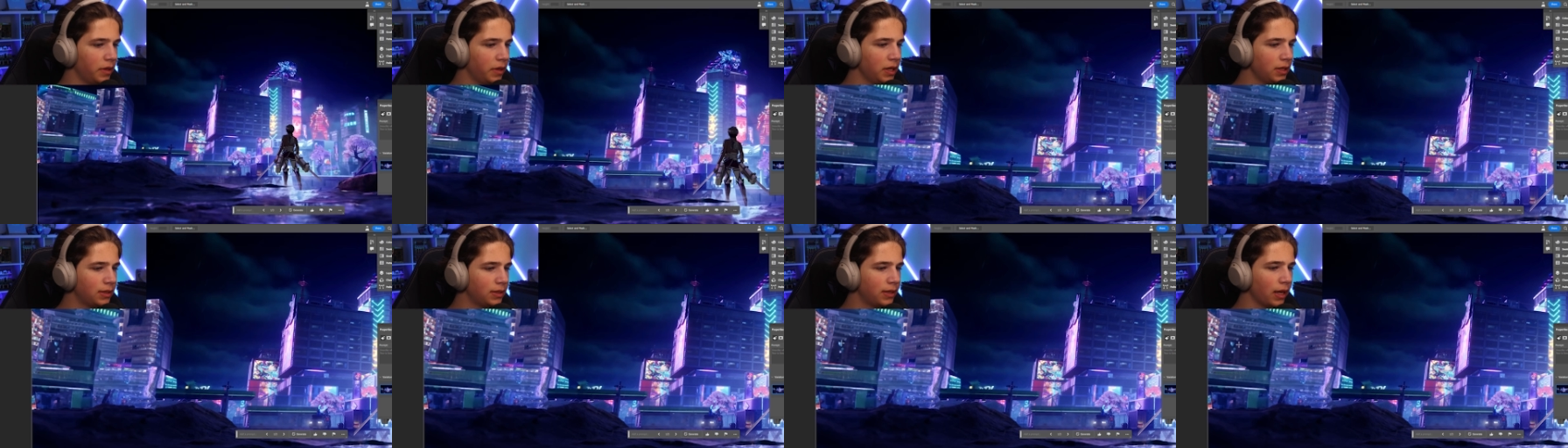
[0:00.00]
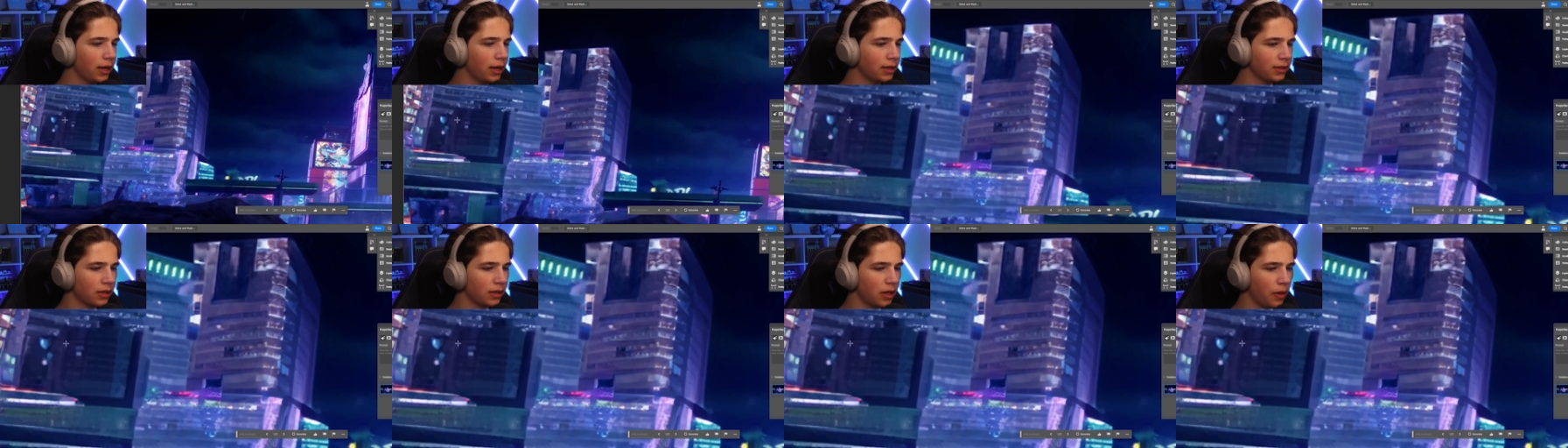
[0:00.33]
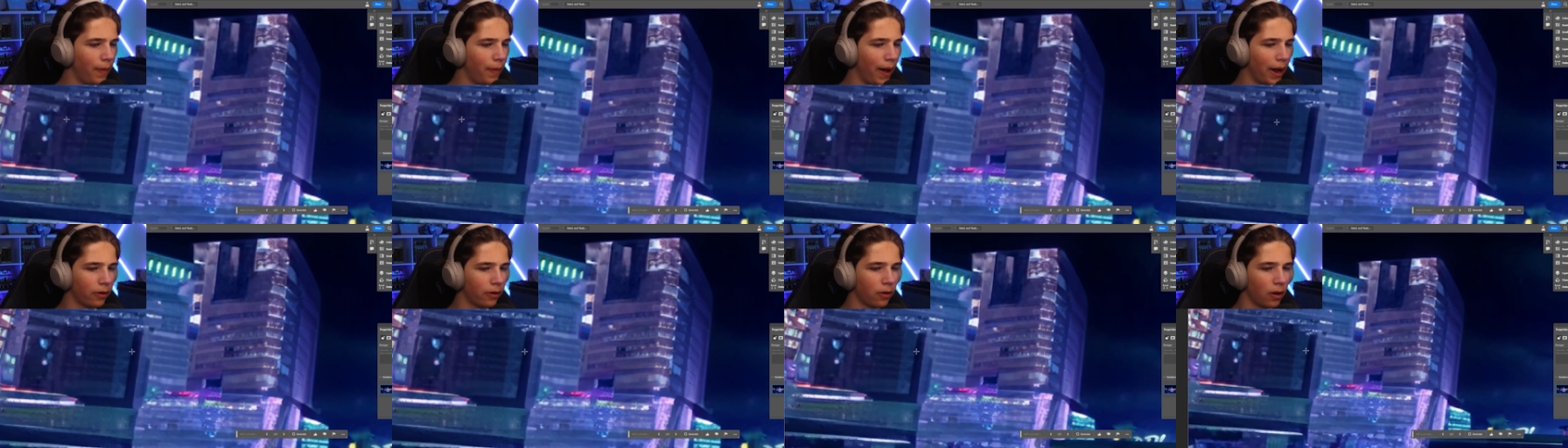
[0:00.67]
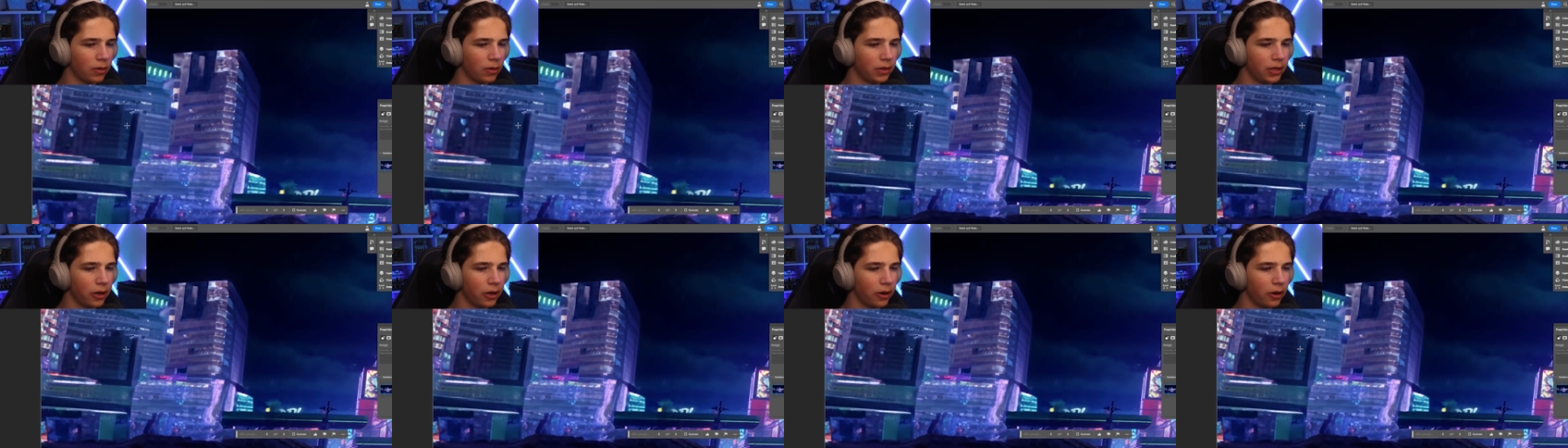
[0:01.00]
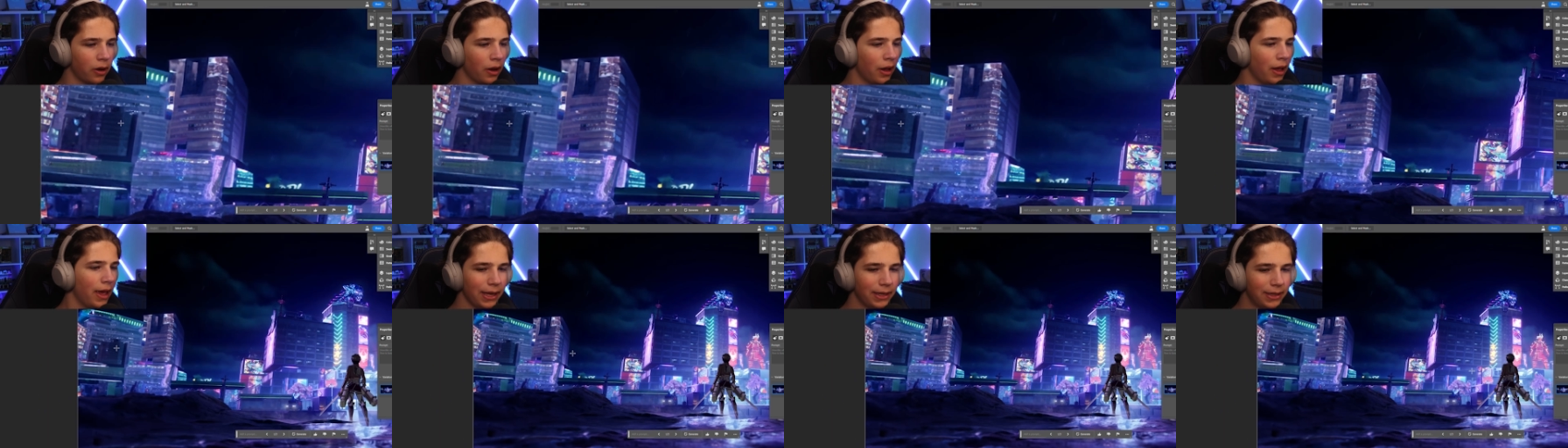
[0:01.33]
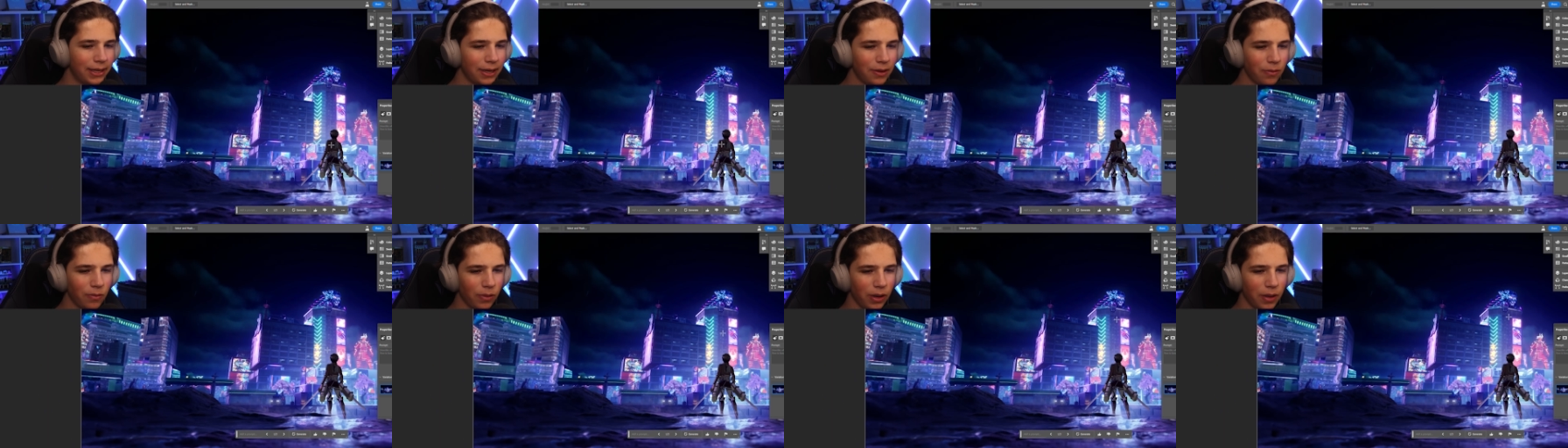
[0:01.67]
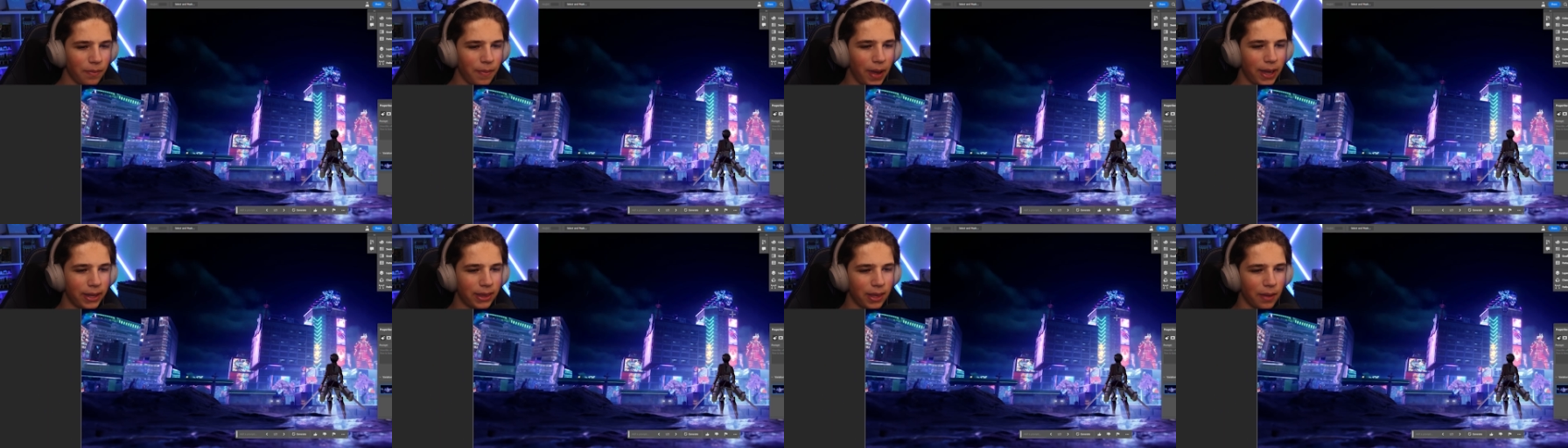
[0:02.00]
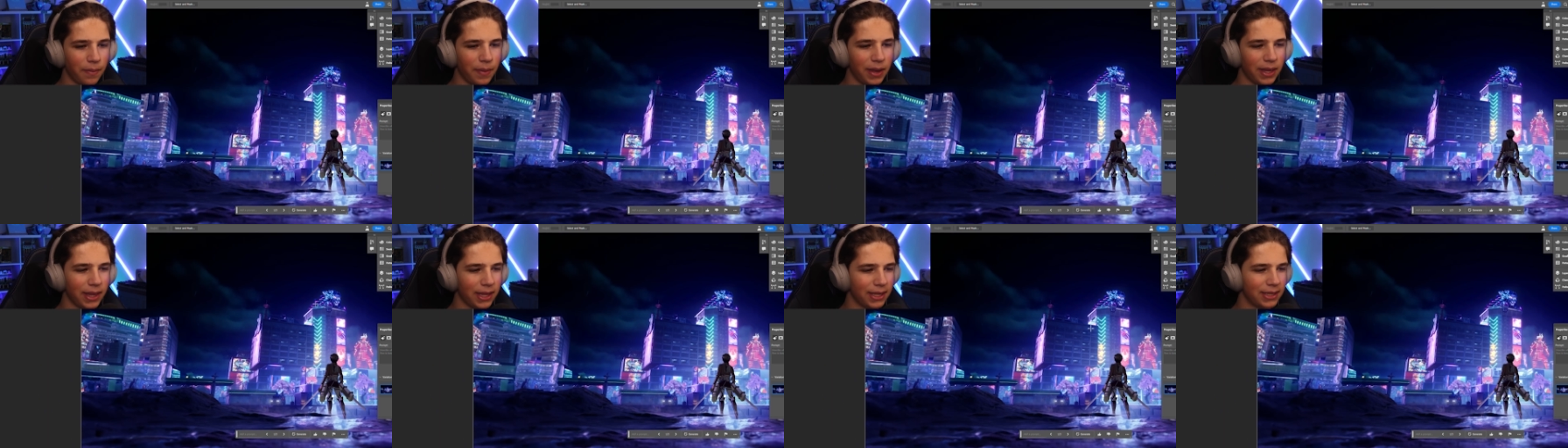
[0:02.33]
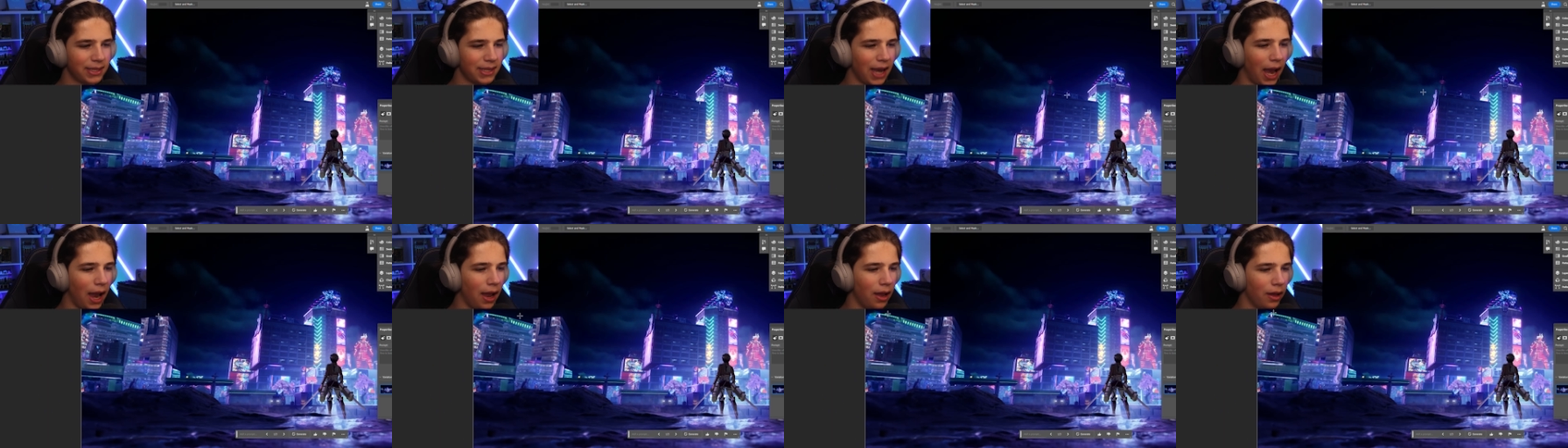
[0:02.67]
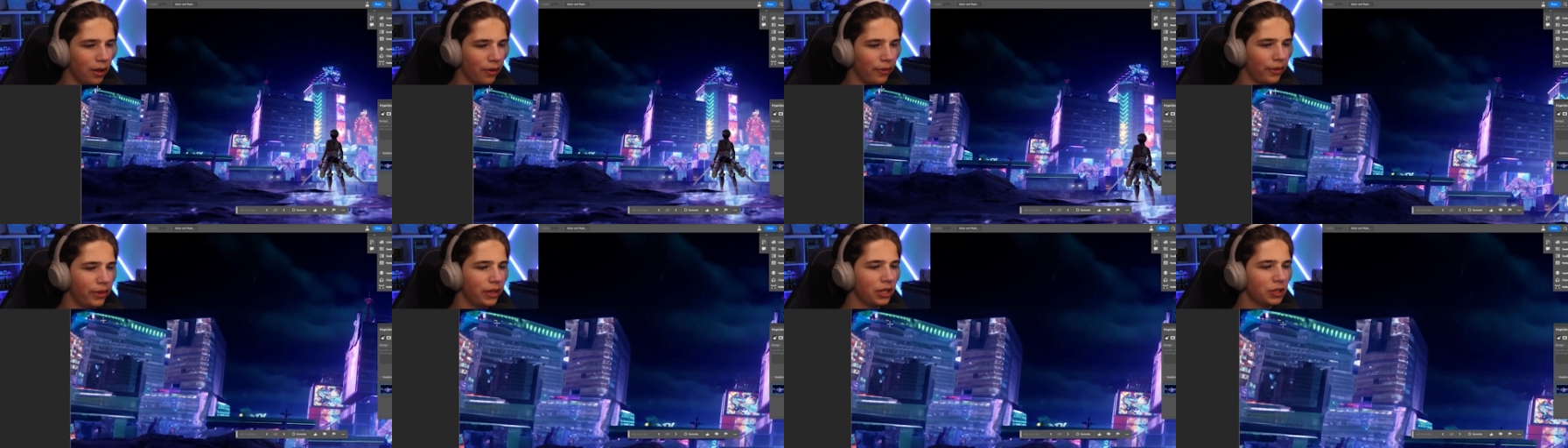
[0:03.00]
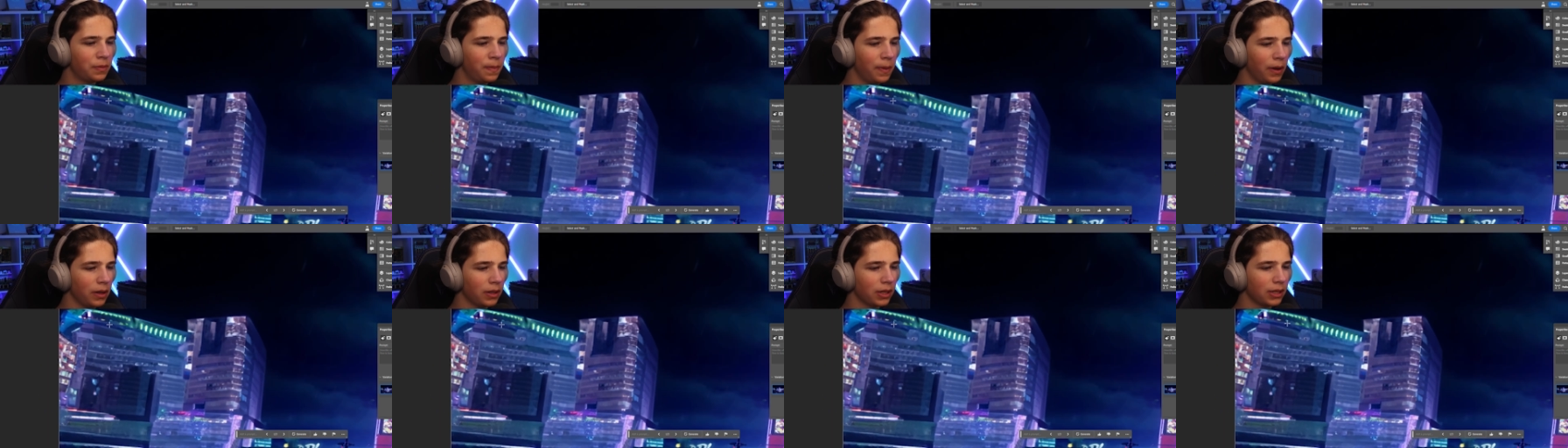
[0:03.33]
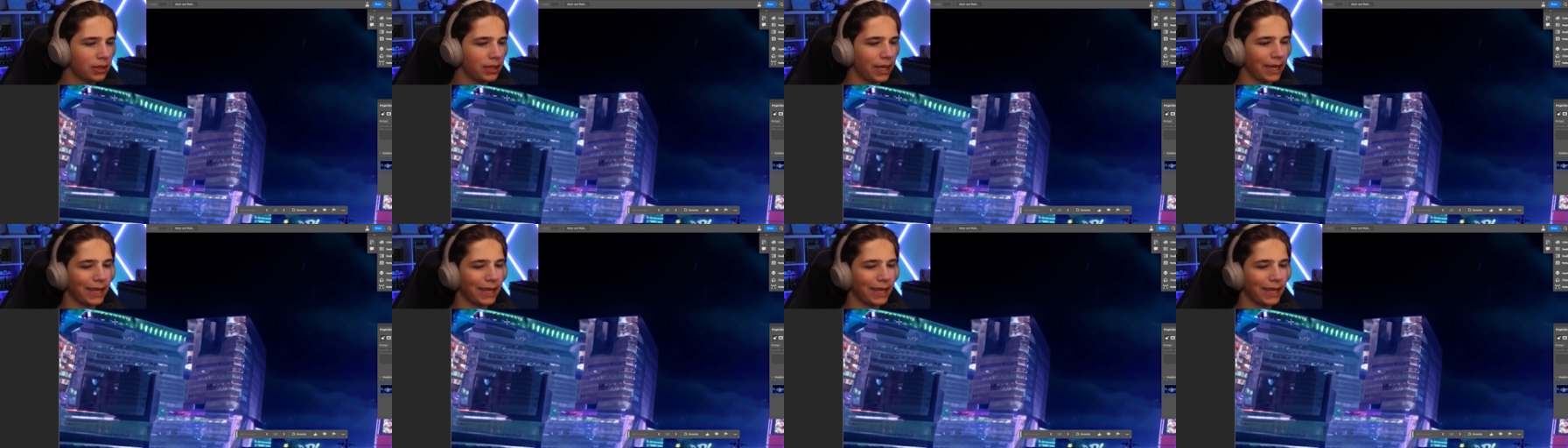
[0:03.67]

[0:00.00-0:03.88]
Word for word: These cities in the background here, it didn't really make them in the style of these buildings.